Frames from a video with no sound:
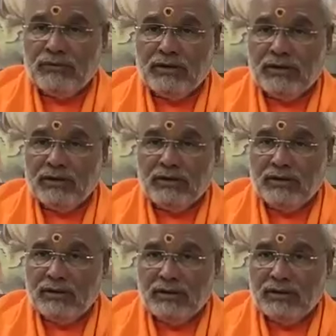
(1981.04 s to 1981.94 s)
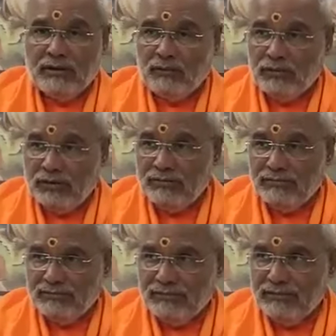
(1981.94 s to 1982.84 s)
20th, 30th number.
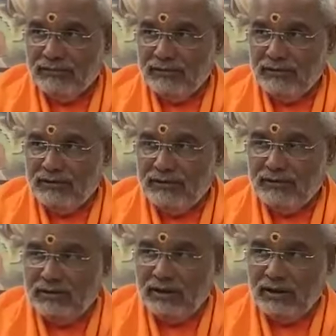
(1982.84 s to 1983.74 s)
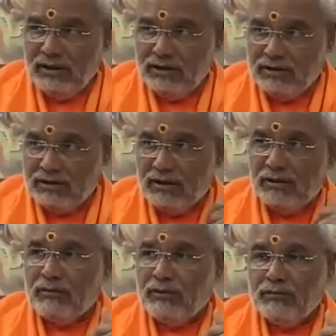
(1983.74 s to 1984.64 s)
The airline
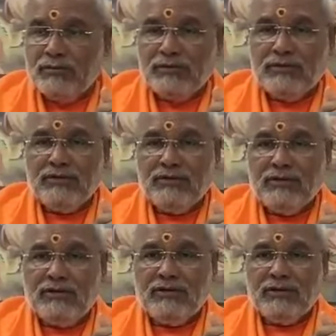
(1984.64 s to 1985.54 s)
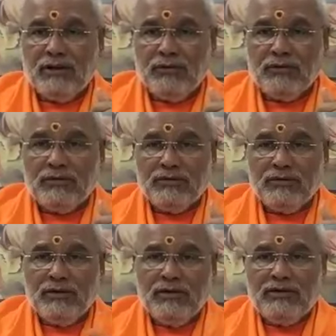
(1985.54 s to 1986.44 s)
staff comes and shout,
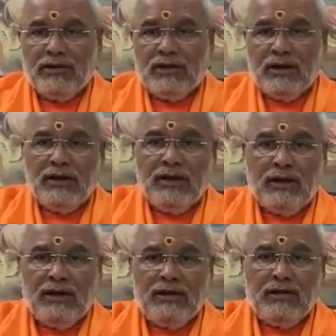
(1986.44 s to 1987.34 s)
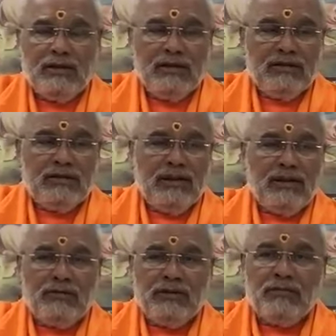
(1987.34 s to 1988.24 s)
Jet Airways
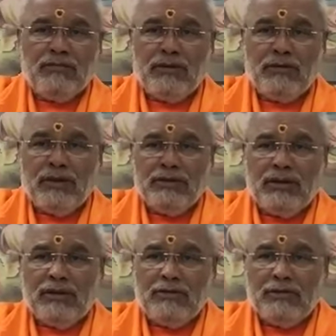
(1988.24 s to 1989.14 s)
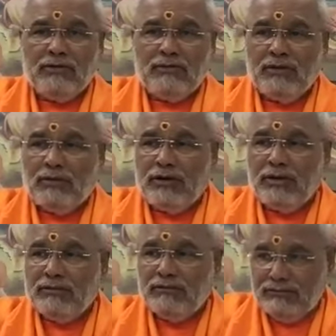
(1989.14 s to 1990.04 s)
Ahmedabad, Jet Airways
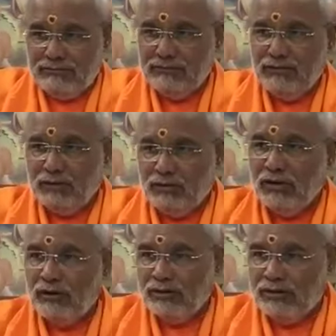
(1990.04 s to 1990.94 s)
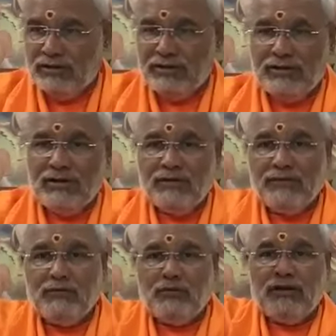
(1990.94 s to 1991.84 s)
Ahmedabad, or whatever city. Then the
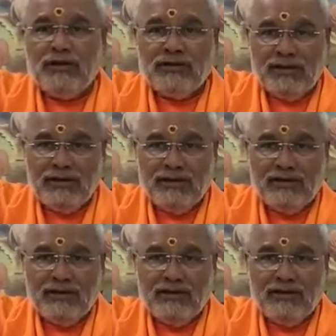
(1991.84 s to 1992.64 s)
people raise hand.